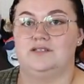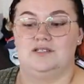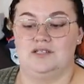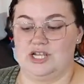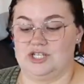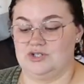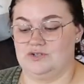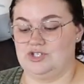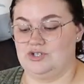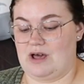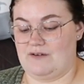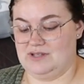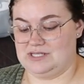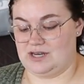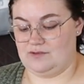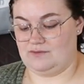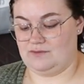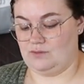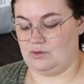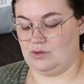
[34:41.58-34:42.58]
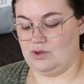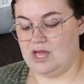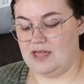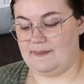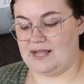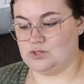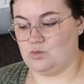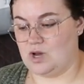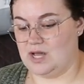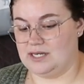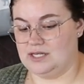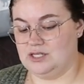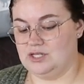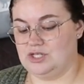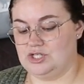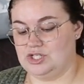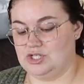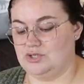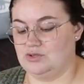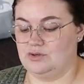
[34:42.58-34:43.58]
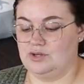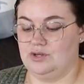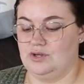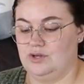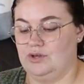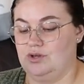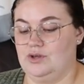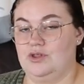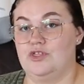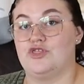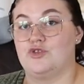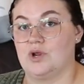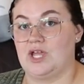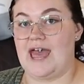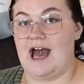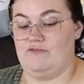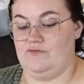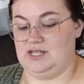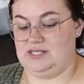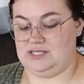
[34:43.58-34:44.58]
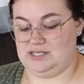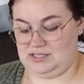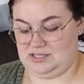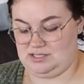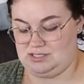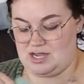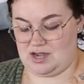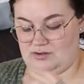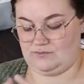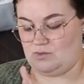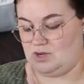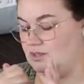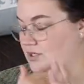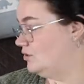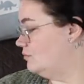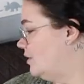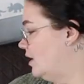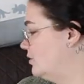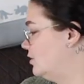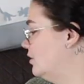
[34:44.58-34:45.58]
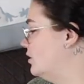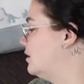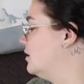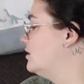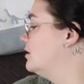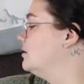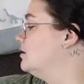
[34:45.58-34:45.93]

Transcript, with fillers: like do two outfits out of full. That's 1, 2, 3 outfits out of one little bundle.